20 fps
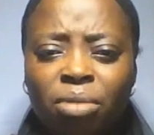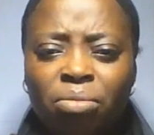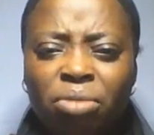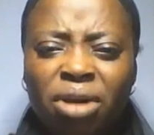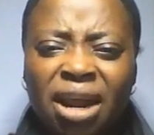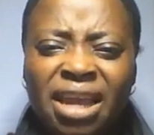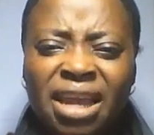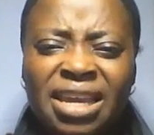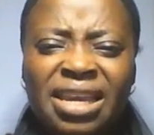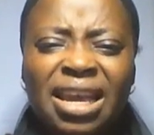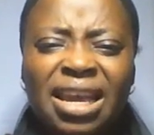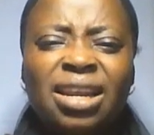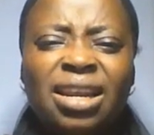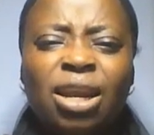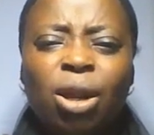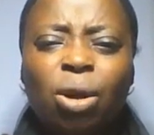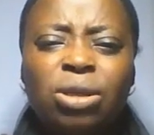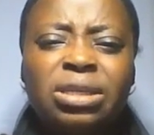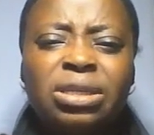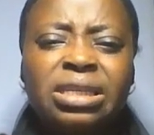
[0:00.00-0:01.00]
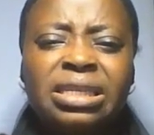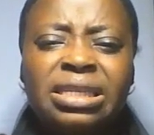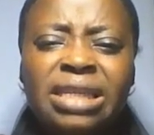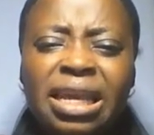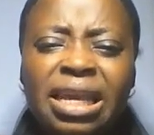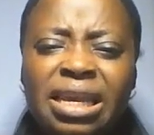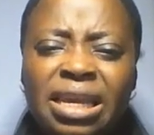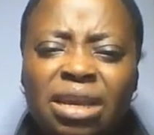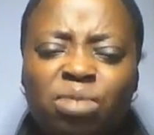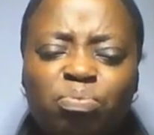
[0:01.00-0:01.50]
But I hear the Lord
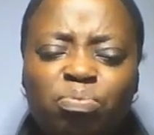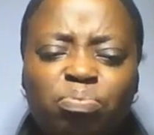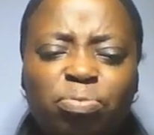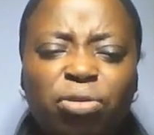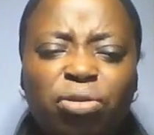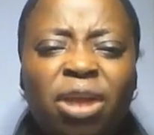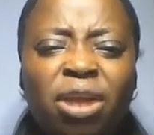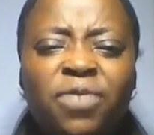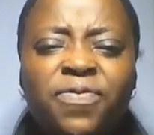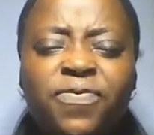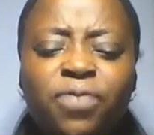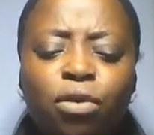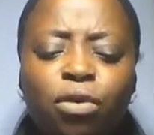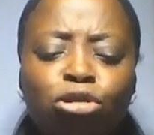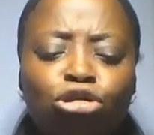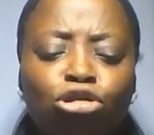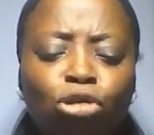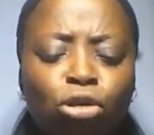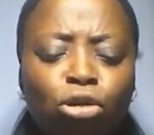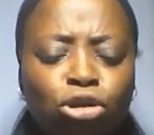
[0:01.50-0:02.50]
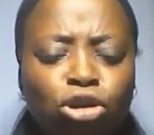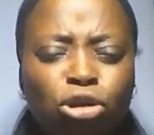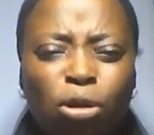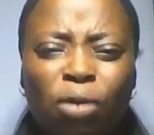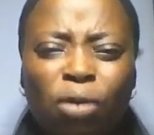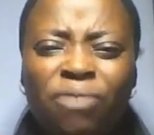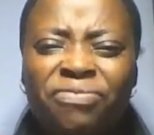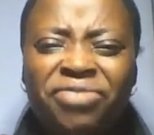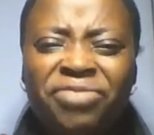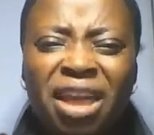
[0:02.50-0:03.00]
saying, pray for those
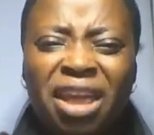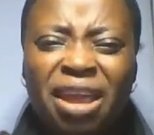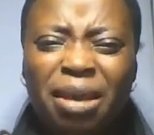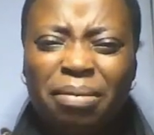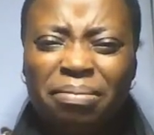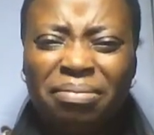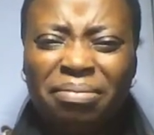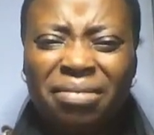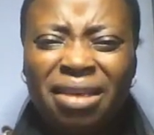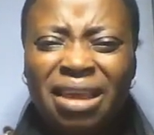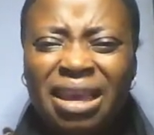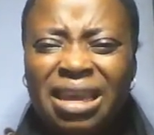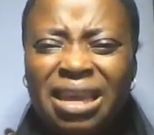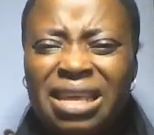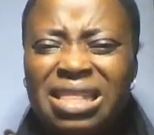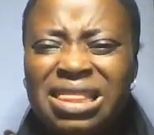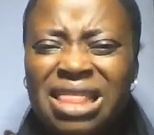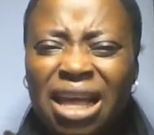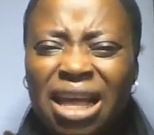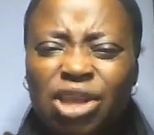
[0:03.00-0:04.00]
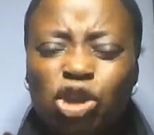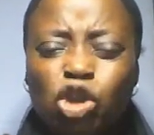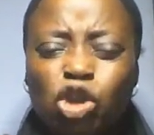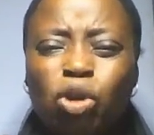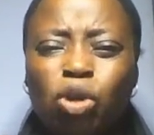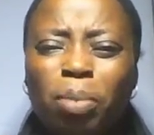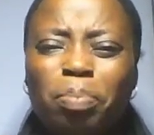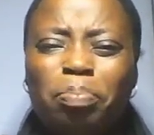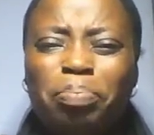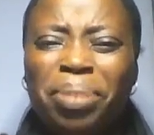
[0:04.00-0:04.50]
of them that
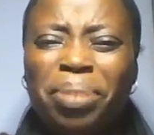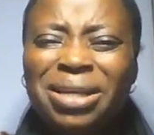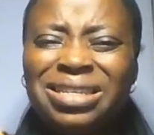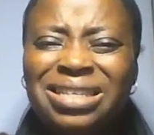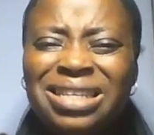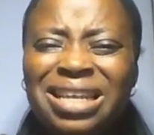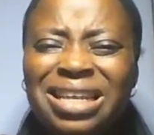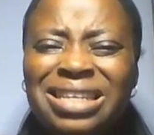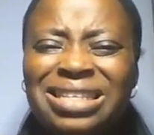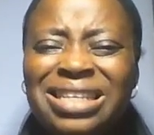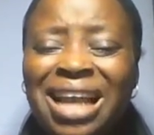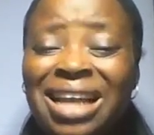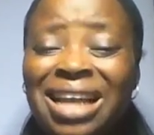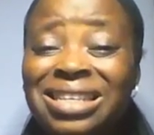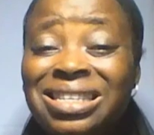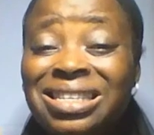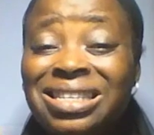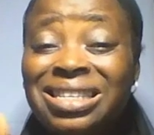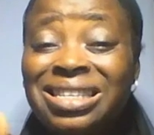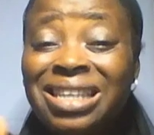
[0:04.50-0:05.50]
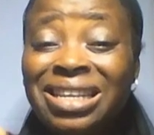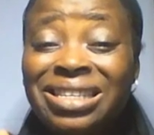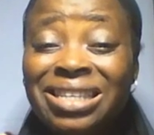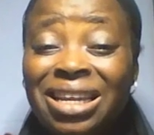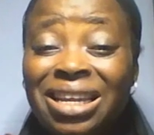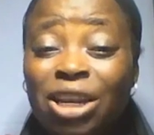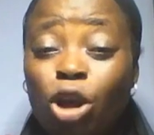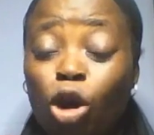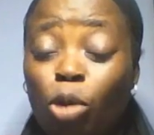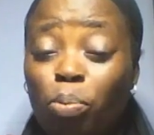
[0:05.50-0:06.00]
some persons are
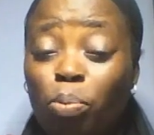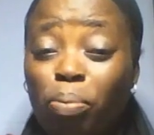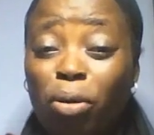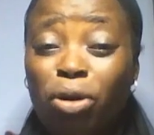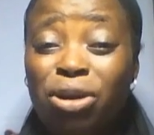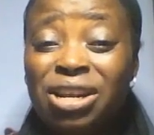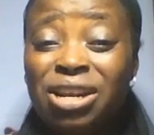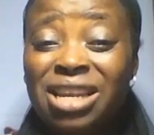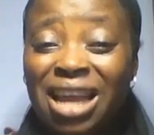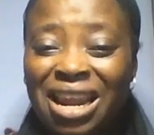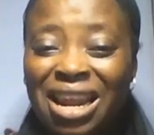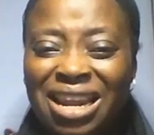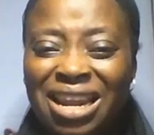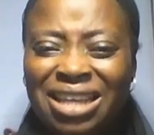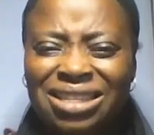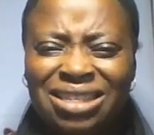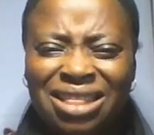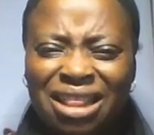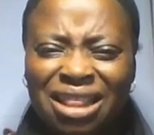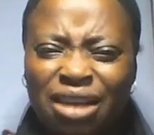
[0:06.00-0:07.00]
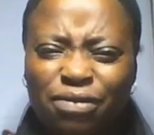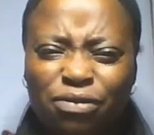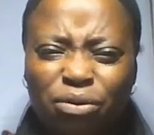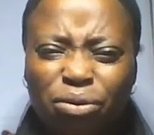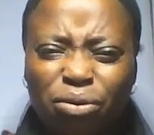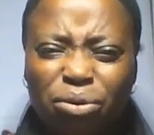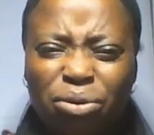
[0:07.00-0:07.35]
sitting upon their next level.